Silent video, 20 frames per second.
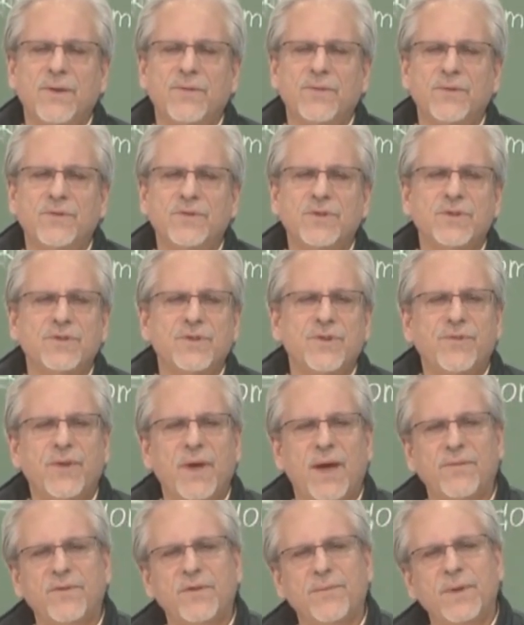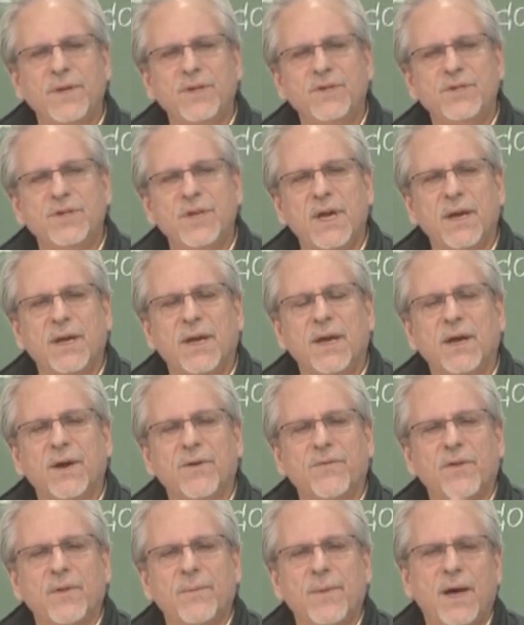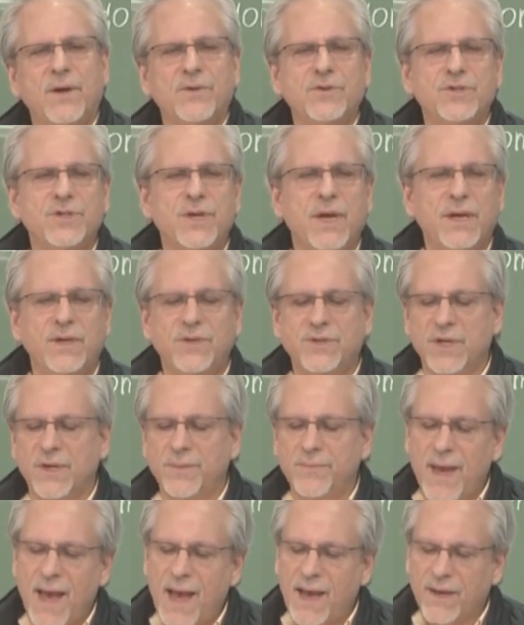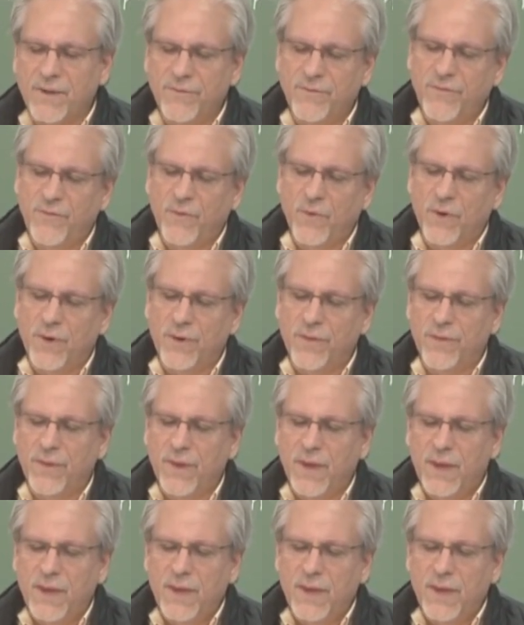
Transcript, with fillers: So churches have to be ch- careful about changing back and forth